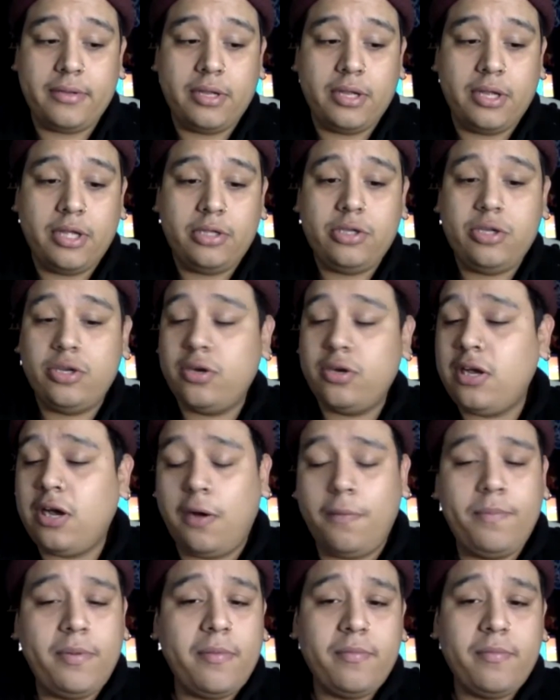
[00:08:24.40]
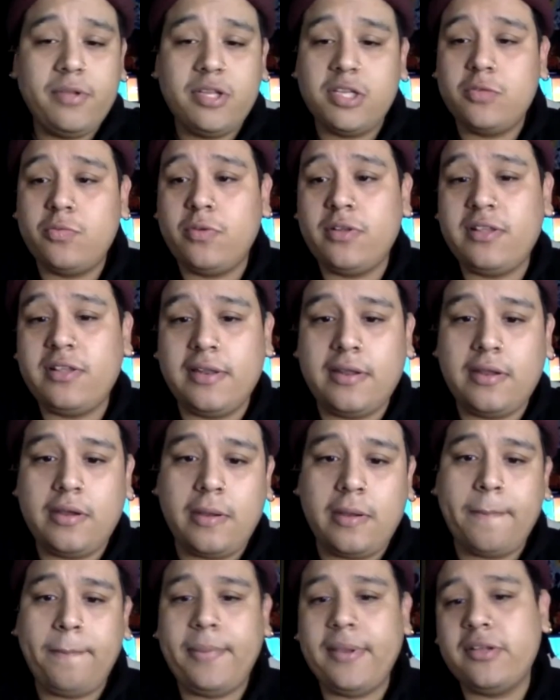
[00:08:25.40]
Uh, help them just with
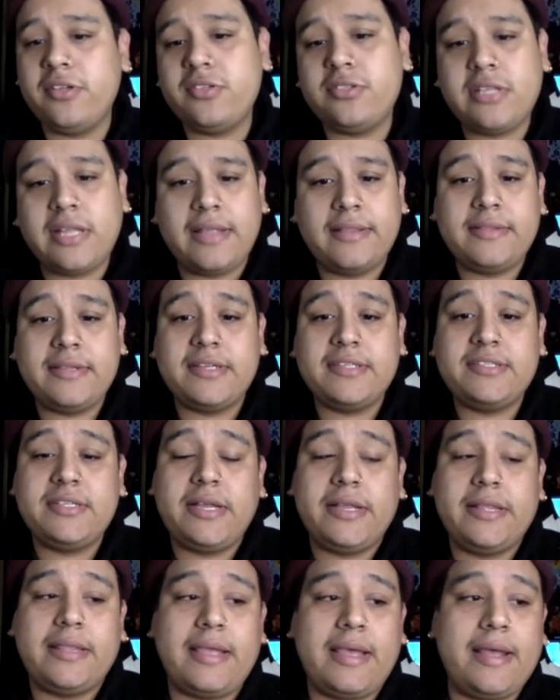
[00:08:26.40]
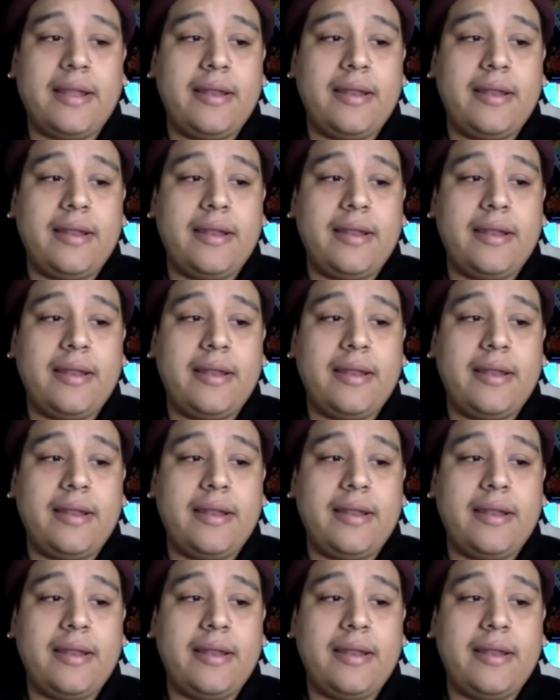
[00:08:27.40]
bills and things like that.